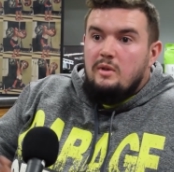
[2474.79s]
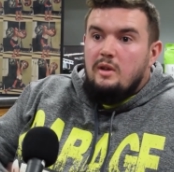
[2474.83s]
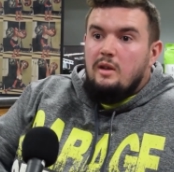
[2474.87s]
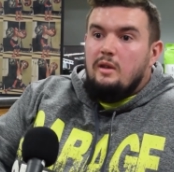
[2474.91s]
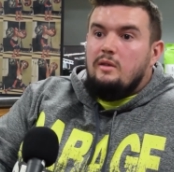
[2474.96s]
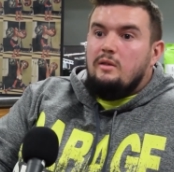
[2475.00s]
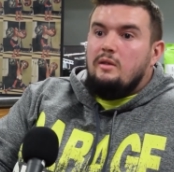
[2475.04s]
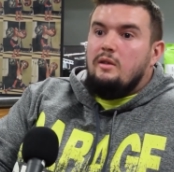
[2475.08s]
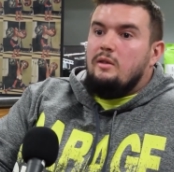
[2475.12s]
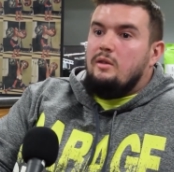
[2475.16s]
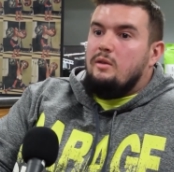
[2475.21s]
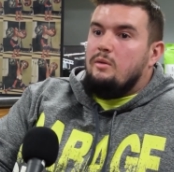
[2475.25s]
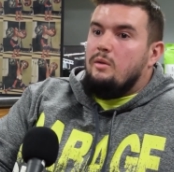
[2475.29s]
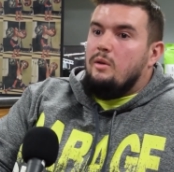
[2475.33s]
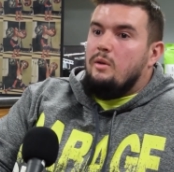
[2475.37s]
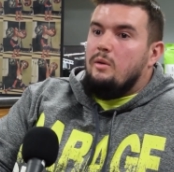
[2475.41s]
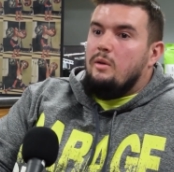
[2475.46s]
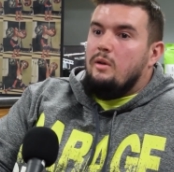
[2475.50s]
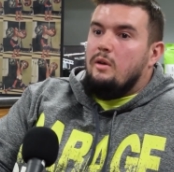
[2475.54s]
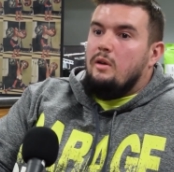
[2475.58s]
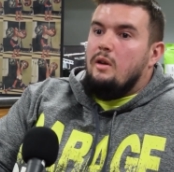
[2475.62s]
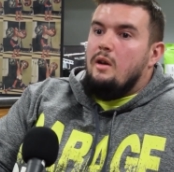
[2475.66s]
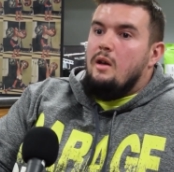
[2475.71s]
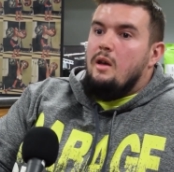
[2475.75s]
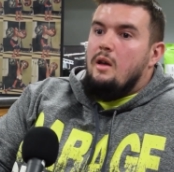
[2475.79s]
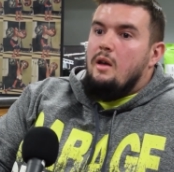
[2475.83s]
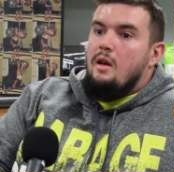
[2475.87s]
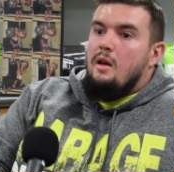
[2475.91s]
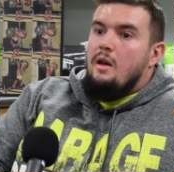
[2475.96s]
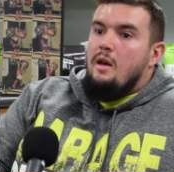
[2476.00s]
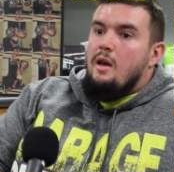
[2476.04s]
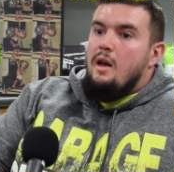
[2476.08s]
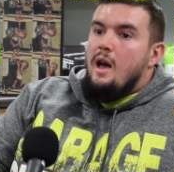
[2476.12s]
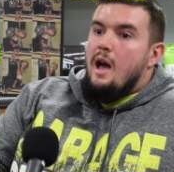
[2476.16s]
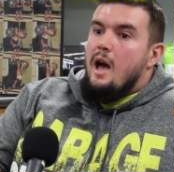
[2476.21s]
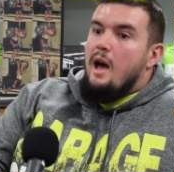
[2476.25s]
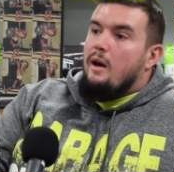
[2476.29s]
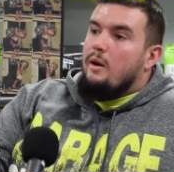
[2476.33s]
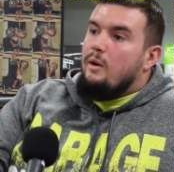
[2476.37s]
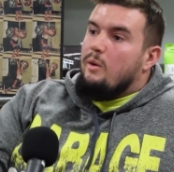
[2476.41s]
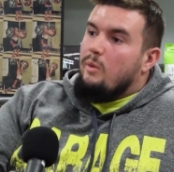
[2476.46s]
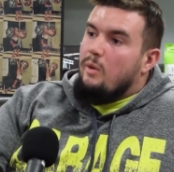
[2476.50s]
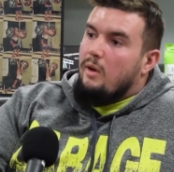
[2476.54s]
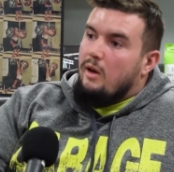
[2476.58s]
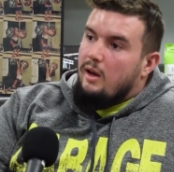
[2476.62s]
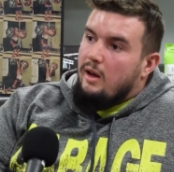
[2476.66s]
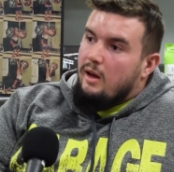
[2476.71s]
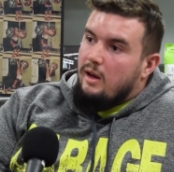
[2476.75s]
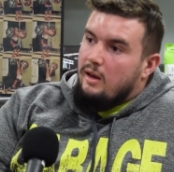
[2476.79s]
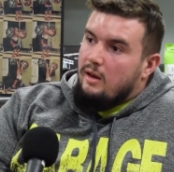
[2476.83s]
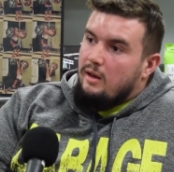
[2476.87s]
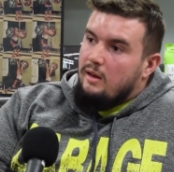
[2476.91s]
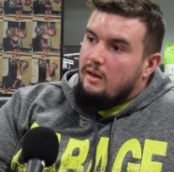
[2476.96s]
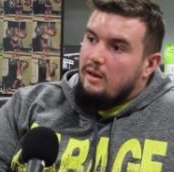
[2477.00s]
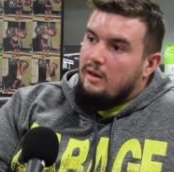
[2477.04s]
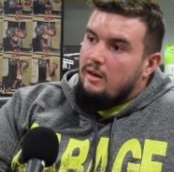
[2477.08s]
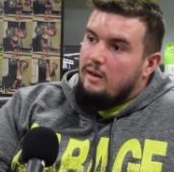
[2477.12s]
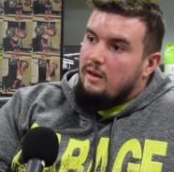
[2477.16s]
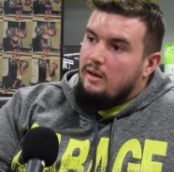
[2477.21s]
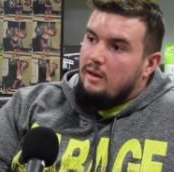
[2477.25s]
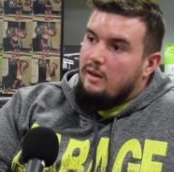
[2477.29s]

discus thrower. How do I